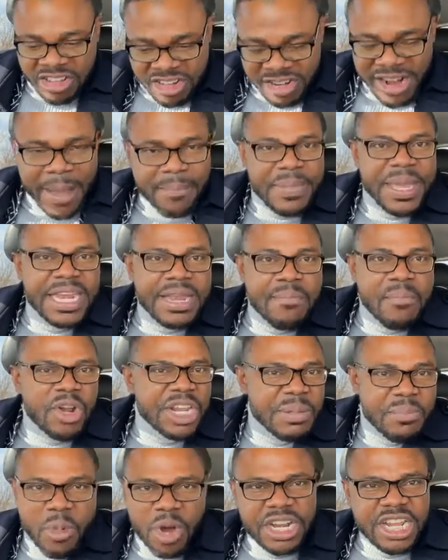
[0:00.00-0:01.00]
grabbing the
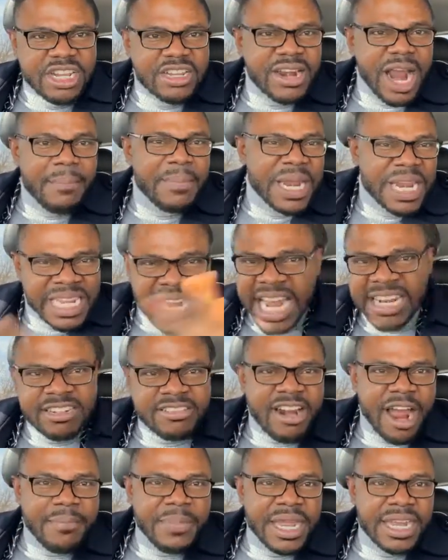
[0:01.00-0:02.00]
money, money grabbing,
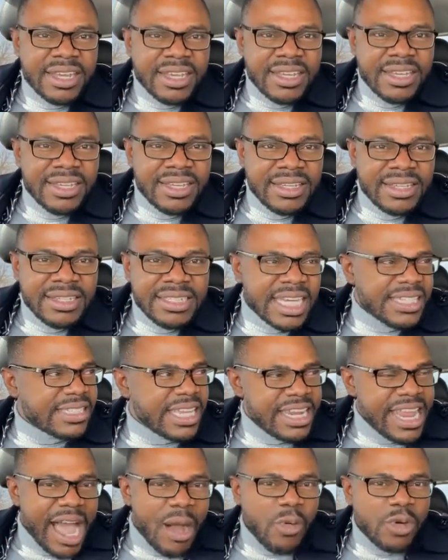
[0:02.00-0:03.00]
land grabbing
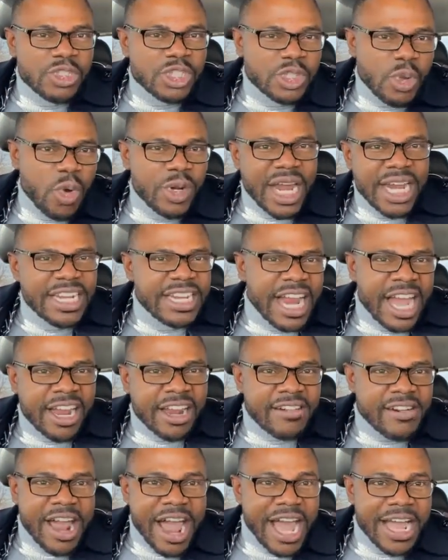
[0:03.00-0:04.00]
Yesterday, I was told that in
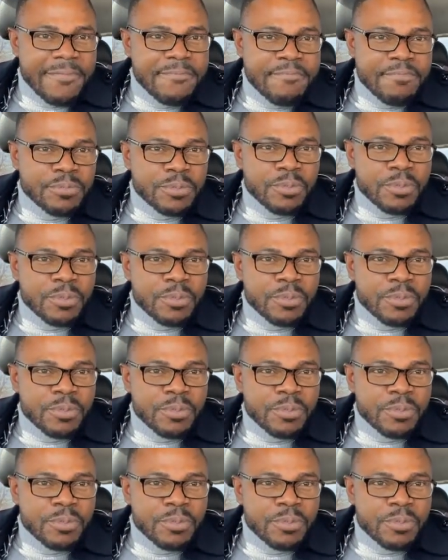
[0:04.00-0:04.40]
Accra,